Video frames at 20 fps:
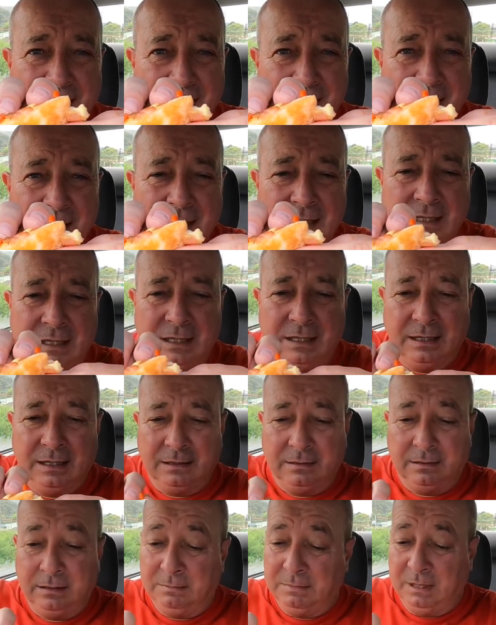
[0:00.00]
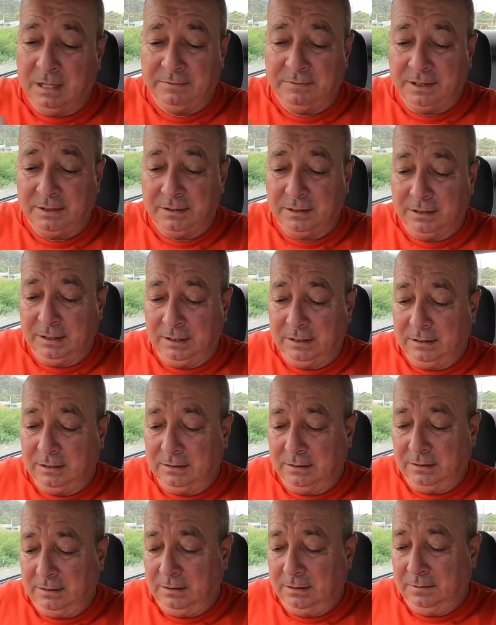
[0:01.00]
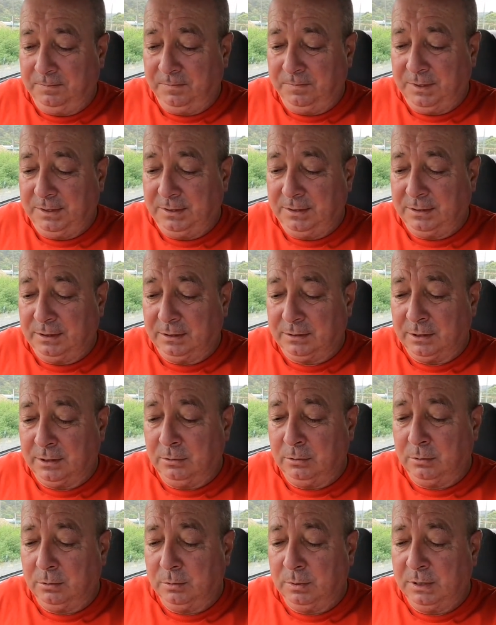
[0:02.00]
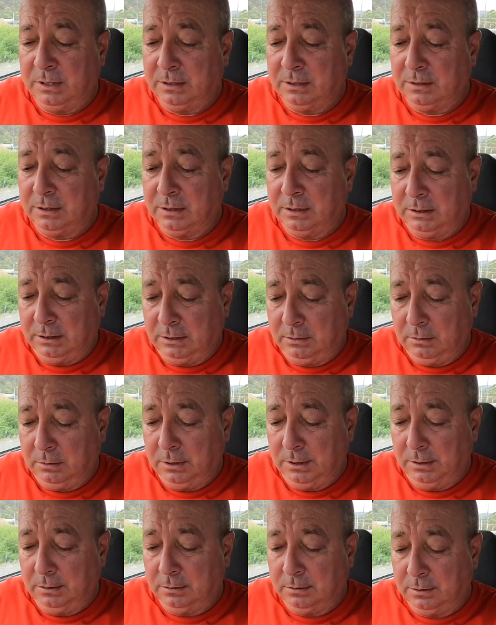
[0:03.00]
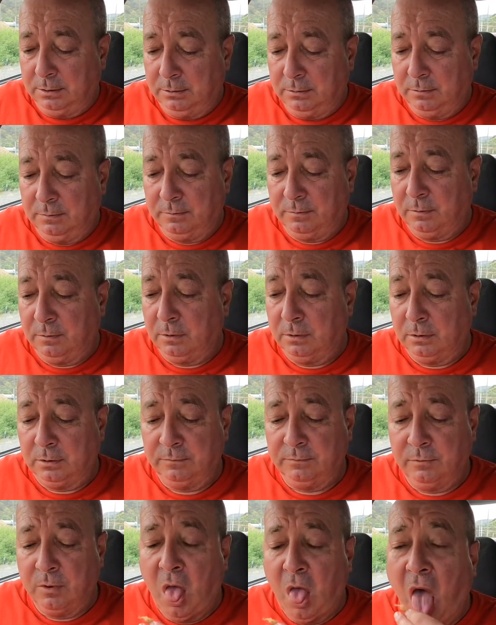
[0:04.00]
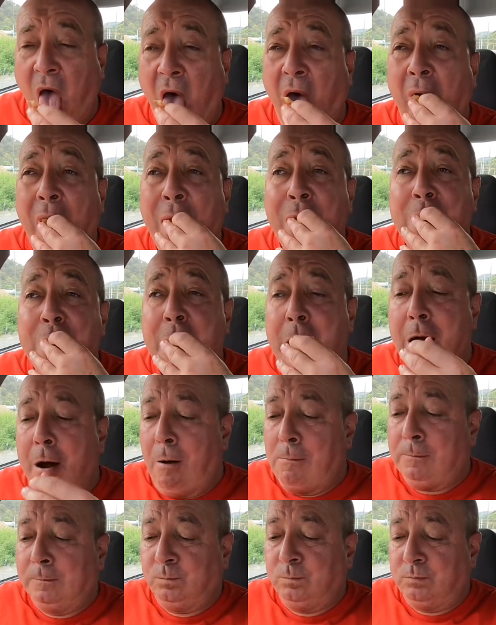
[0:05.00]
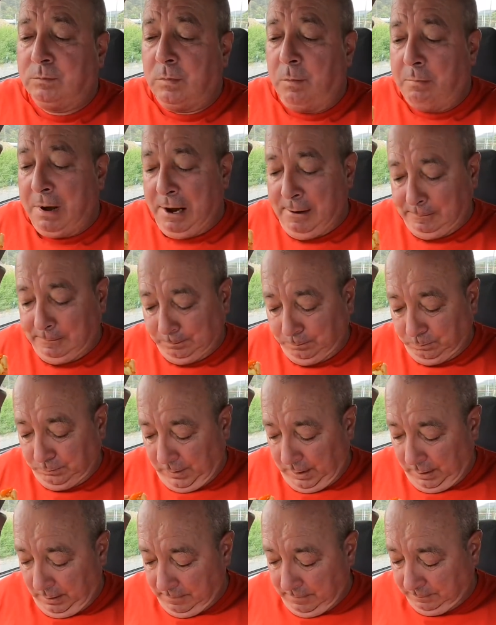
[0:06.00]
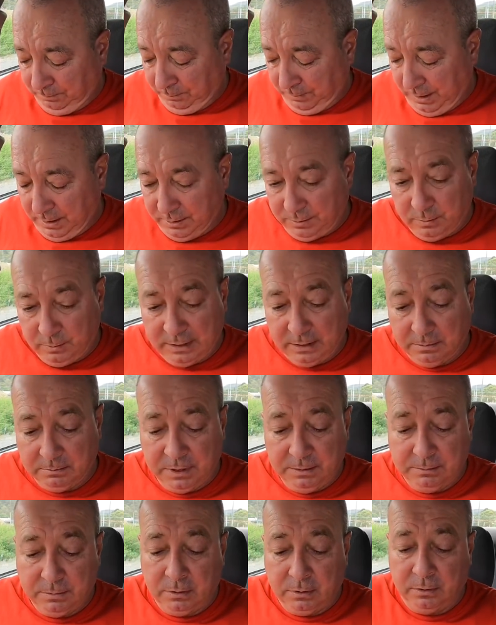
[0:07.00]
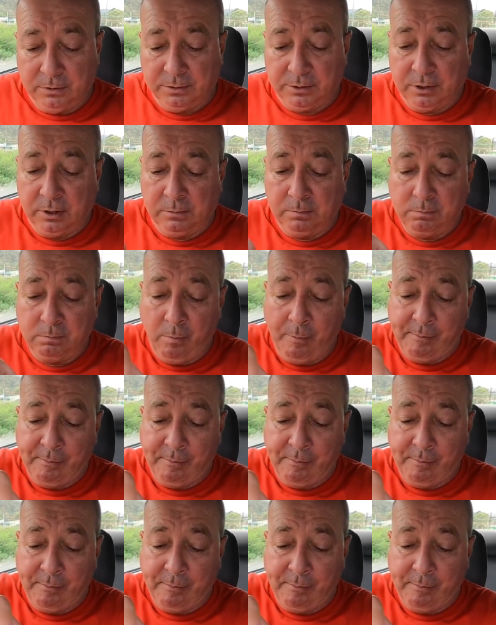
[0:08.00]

it, and I am loving to eat it. This is a total winner today. Oi, I knew it would fall off. But let's put a meatball on top.